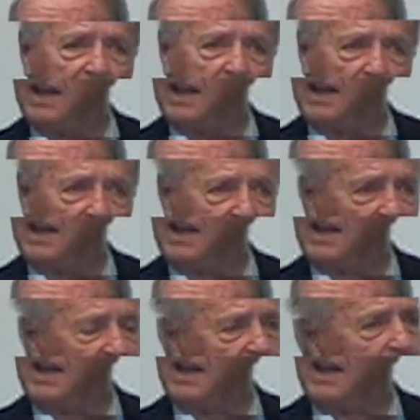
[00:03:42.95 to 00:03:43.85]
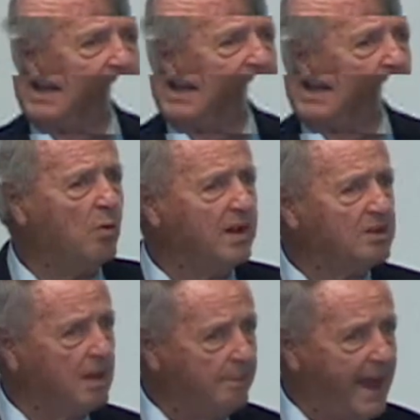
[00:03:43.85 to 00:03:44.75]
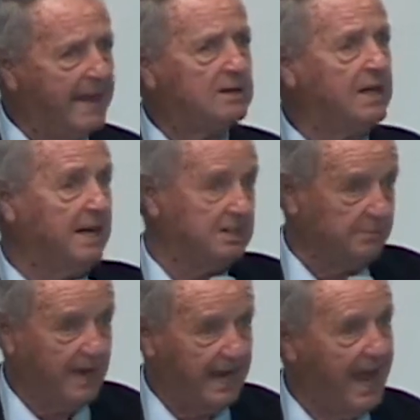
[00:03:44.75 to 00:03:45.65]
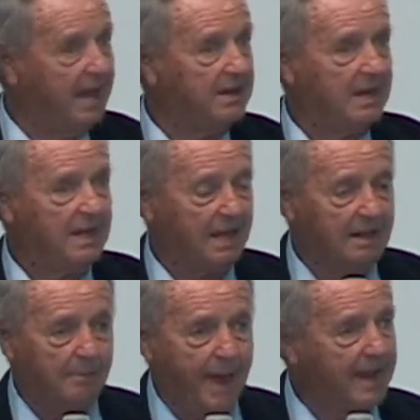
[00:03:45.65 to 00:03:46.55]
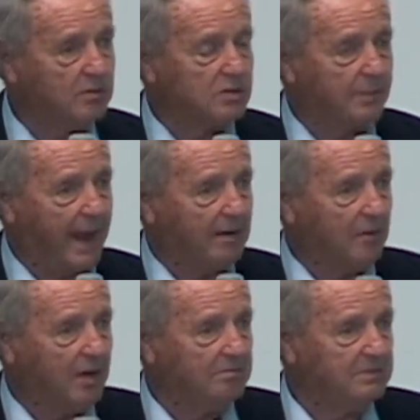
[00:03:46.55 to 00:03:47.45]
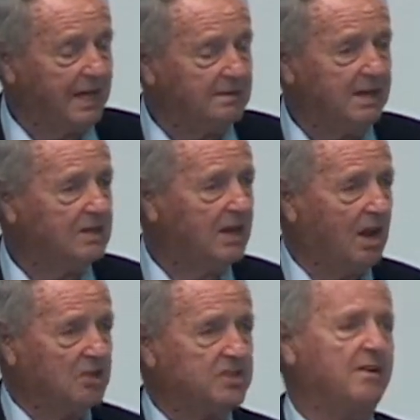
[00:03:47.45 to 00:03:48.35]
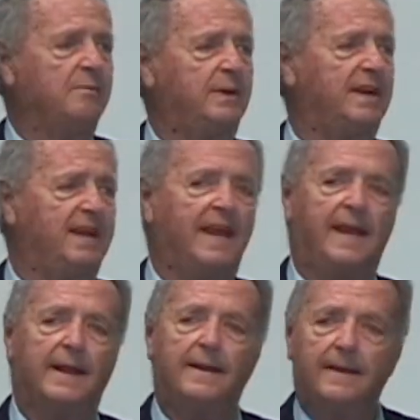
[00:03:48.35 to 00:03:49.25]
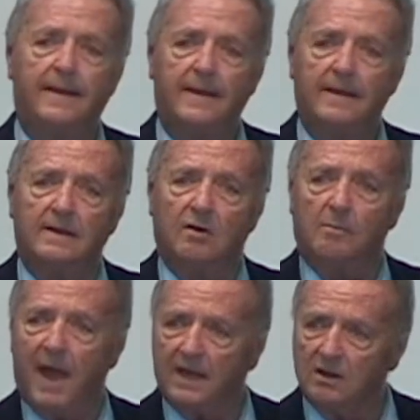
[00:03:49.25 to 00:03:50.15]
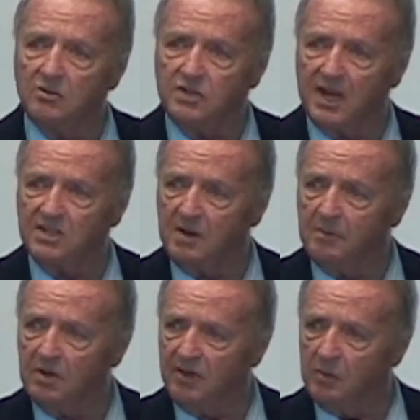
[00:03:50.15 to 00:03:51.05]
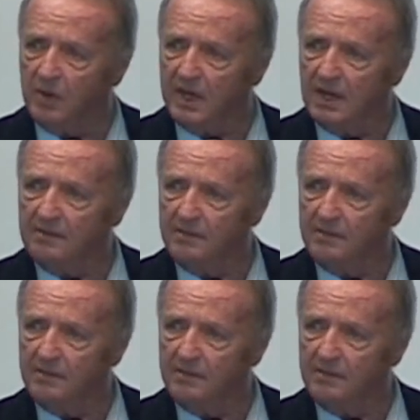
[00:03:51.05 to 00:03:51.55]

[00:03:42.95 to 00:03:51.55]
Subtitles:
Mother tells about how he went to the bank to get his money out, and the bank was bankrupt. He lost every penny he had. Well, back in those days, they move in with you.